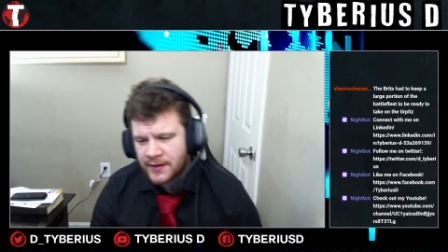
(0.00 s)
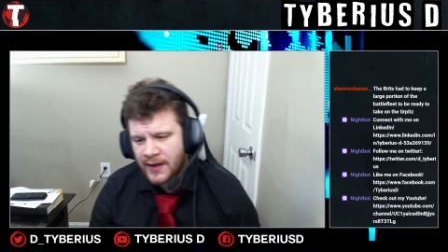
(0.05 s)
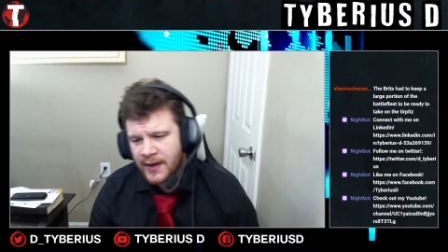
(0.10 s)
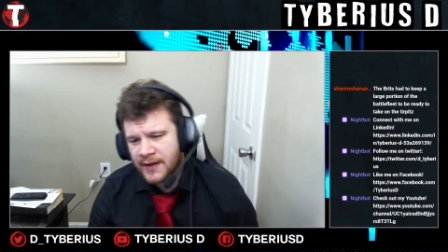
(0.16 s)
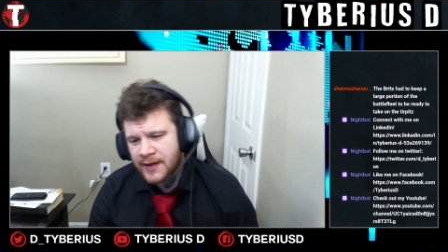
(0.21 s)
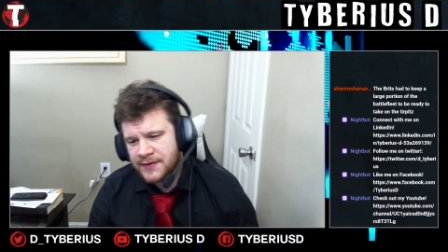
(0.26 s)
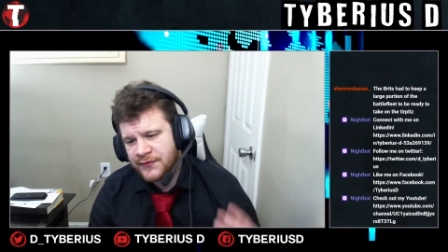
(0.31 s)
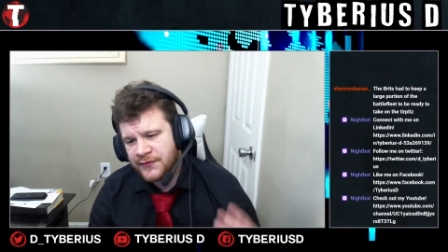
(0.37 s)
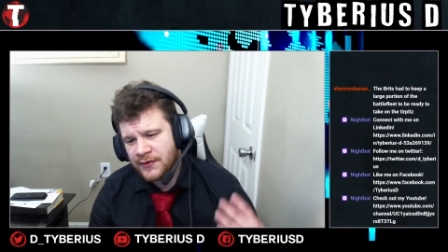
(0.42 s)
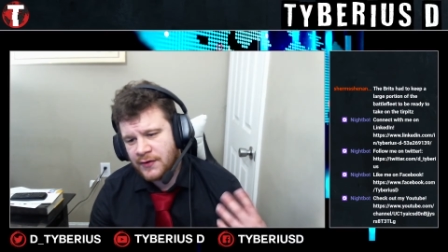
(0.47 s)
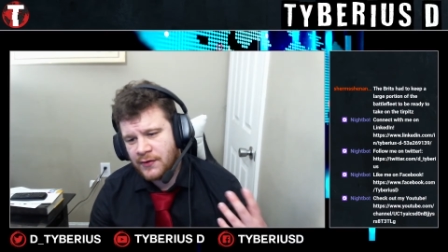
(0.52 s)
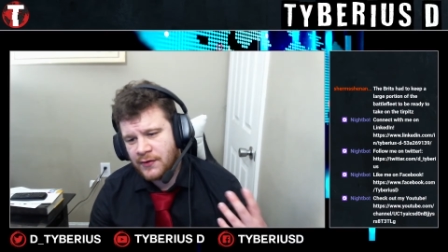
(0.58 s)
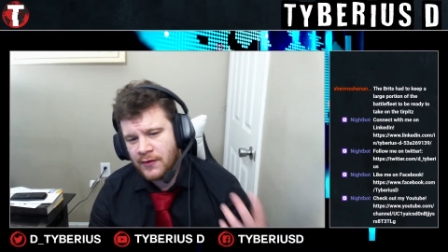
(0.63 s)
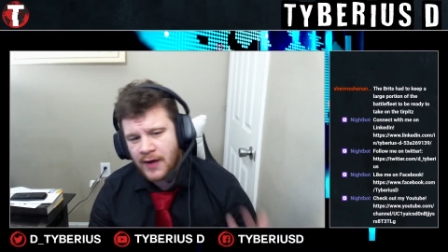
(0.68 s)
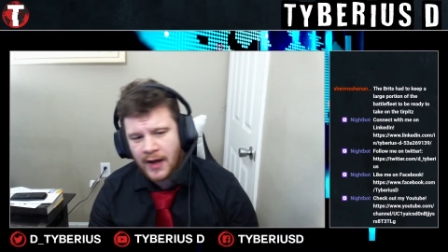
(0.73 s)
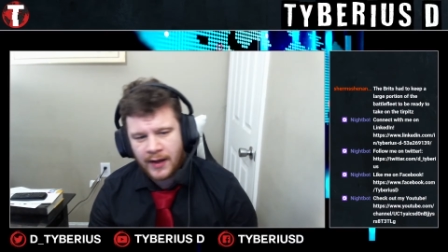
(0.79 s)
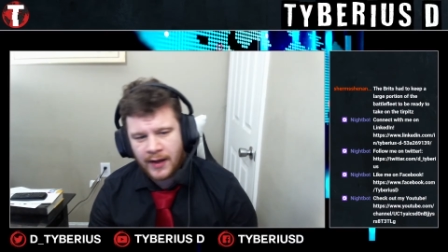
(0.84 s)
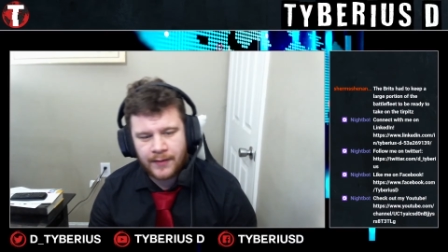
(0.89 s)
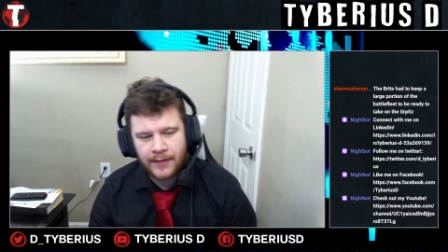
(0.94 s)
And so
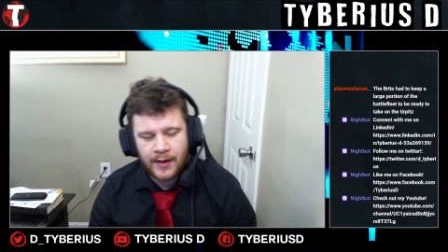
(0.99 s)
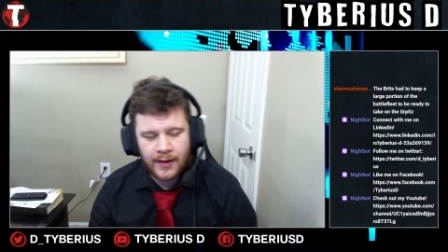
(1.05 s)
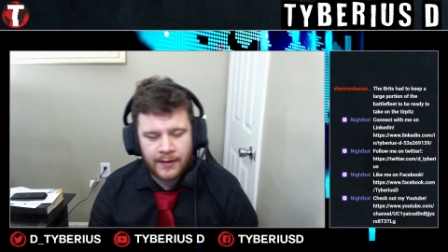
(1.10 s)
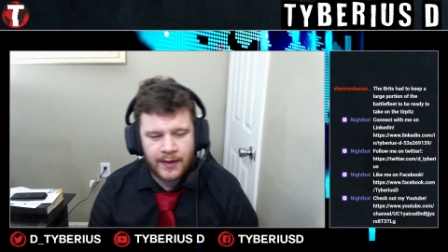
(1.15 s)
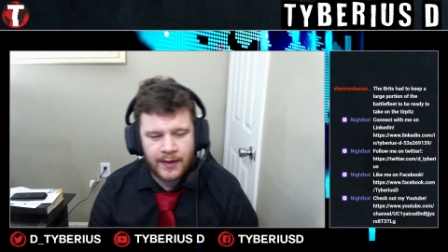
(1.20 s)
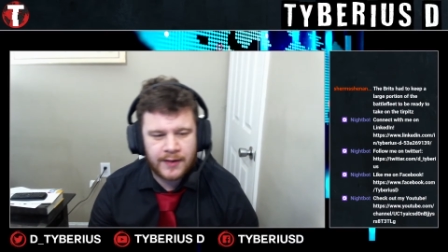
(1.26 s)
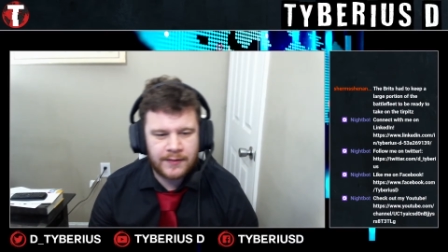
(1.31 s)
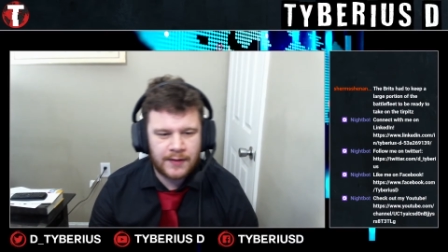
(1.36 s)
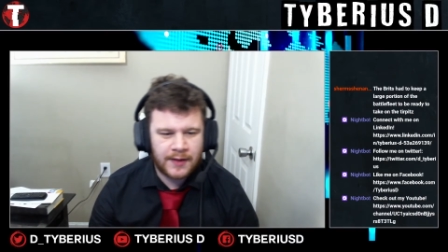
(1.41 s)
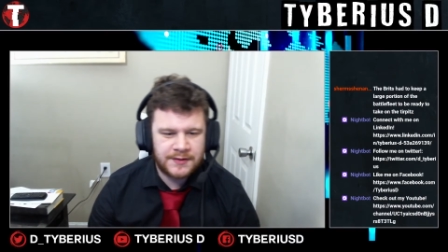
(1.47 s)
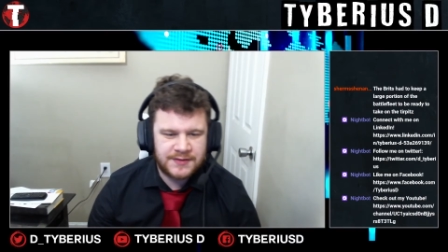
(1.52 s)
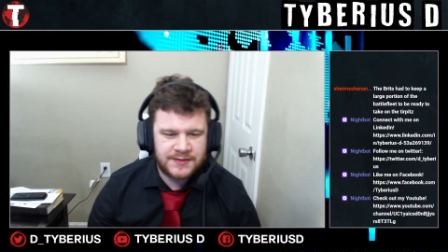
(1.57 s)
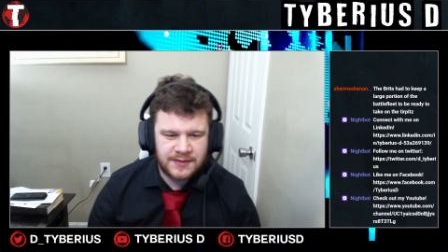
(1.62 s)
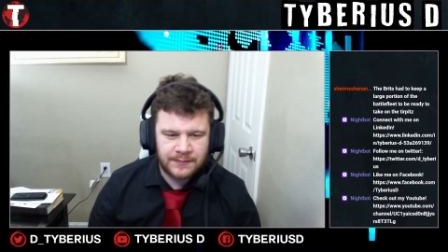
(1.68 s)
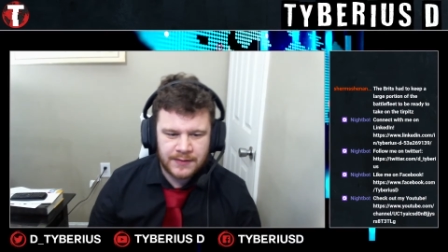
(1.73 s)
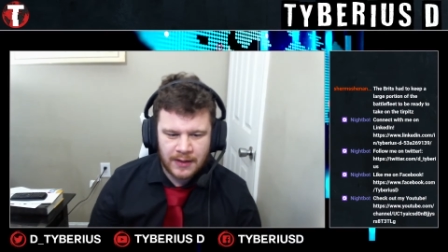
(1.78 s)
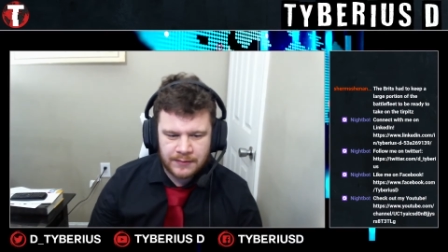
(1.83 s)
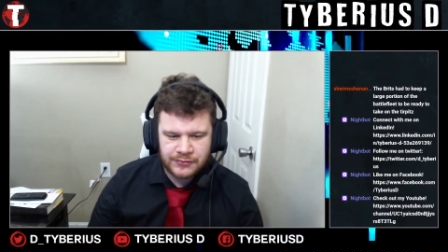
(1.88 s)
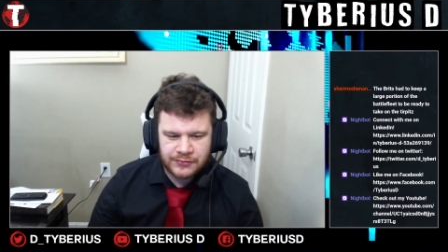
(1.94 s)
I
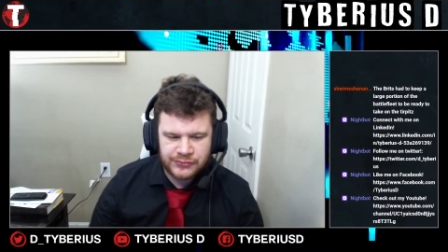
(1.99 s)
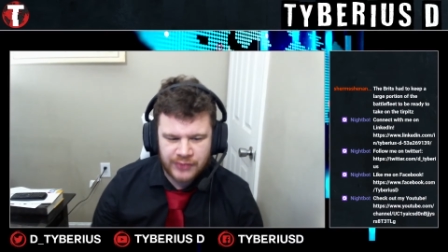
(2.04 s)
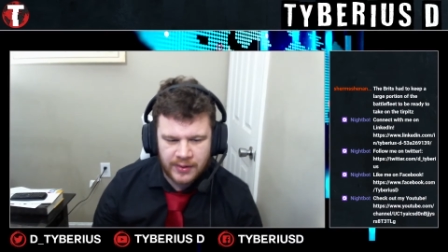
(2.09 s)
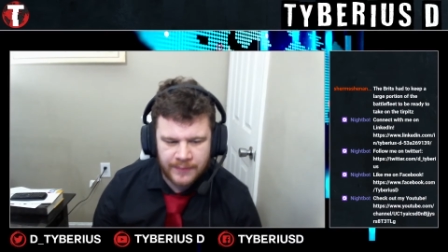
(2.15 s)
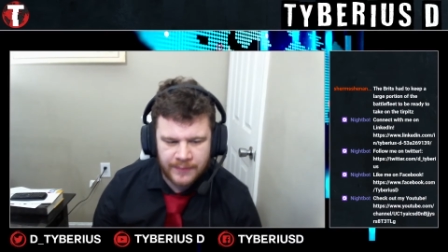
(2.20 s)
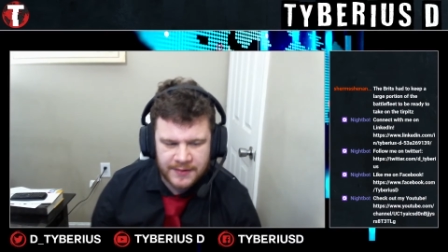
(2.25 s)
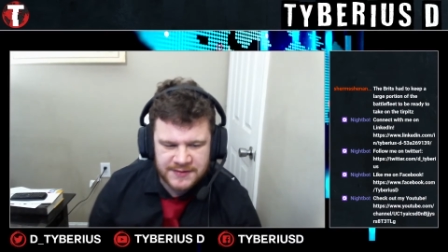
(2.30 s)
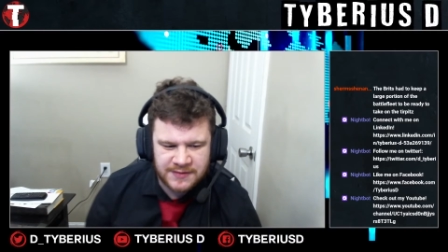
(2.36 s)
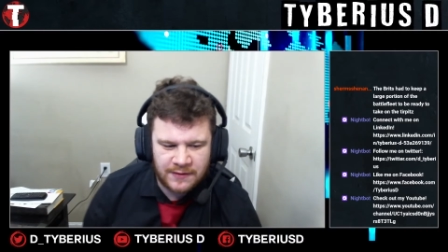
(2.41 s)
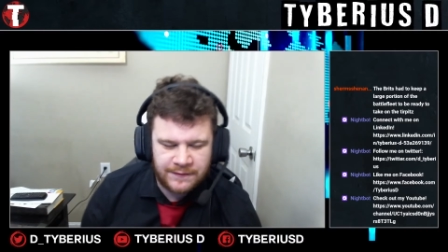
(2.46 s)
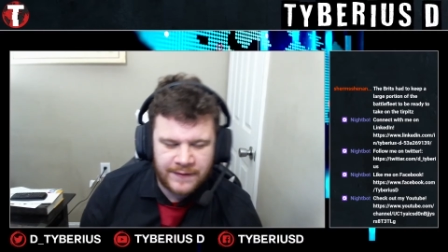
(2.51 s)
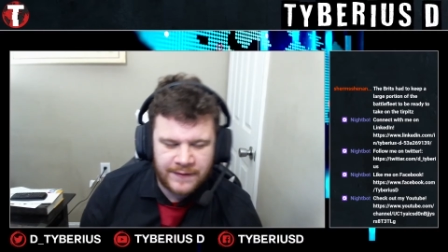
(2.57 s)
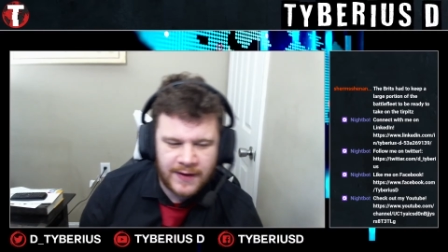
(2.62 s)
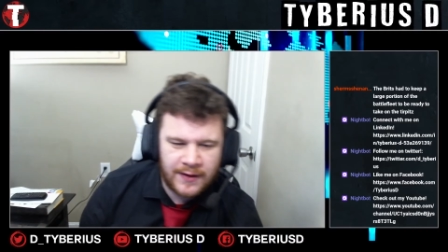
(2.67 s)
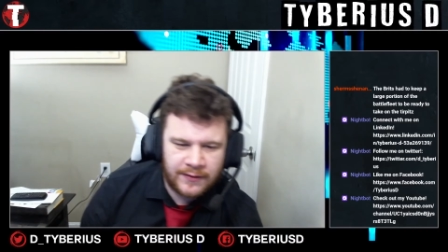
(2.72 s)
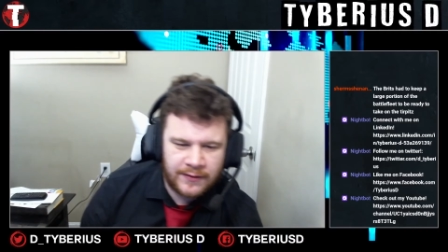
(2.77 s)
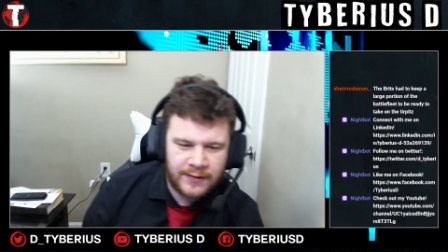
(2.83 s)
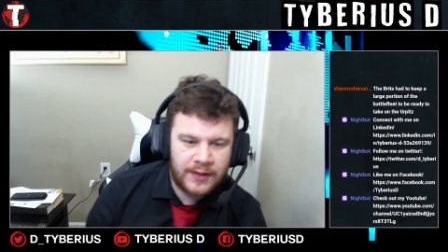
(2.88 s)
sometimes drain myself out.